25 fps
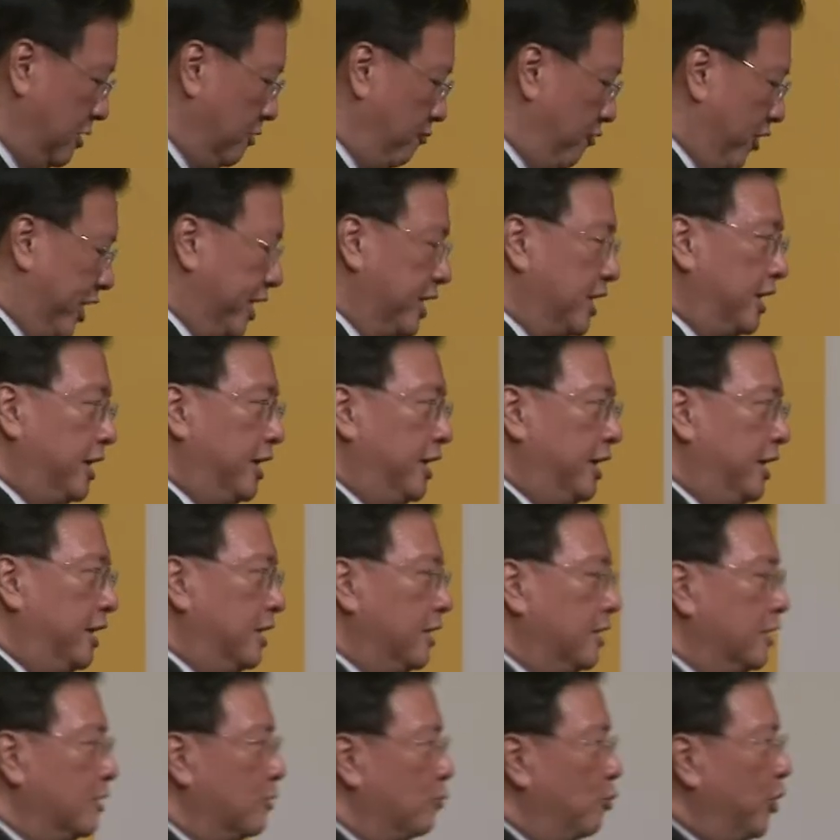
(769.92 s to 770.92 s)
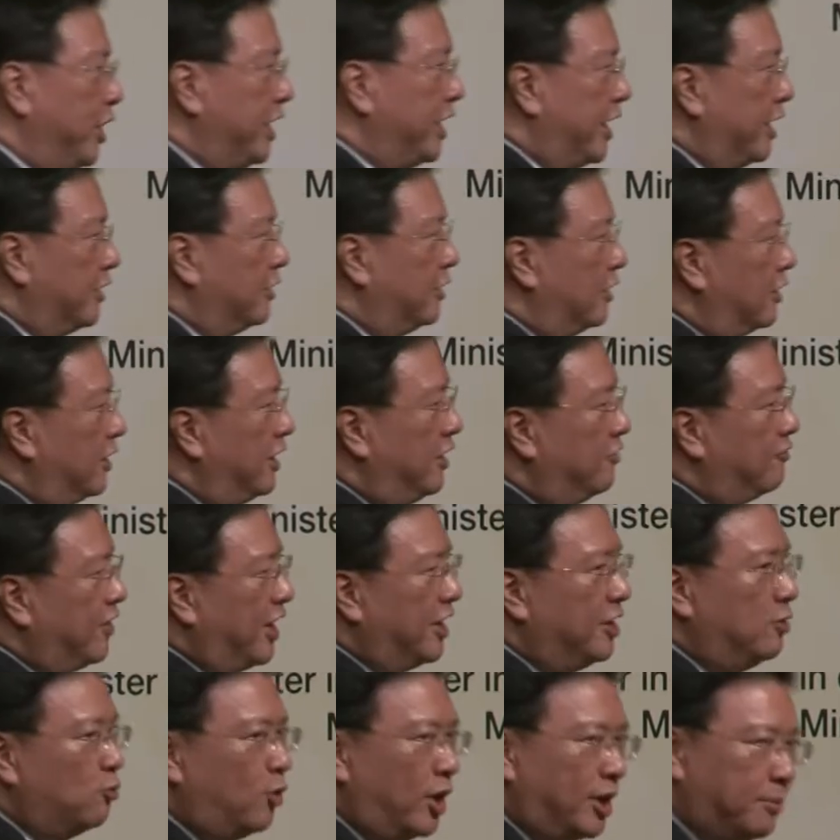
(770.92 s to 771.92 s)
finally, we cannot leave
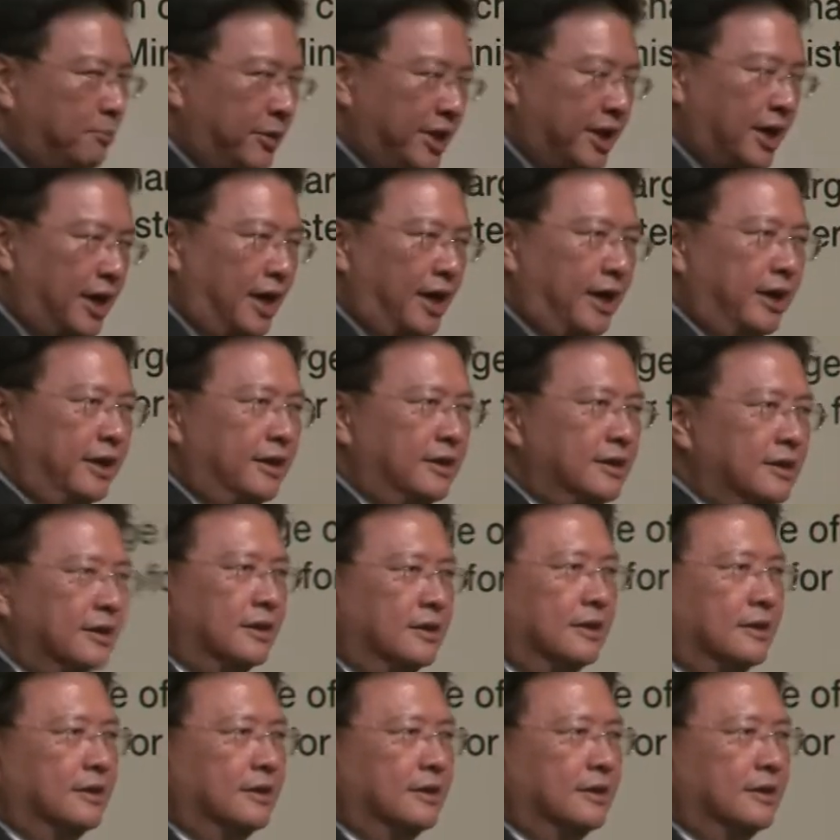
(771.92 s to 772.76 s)
anyone behind.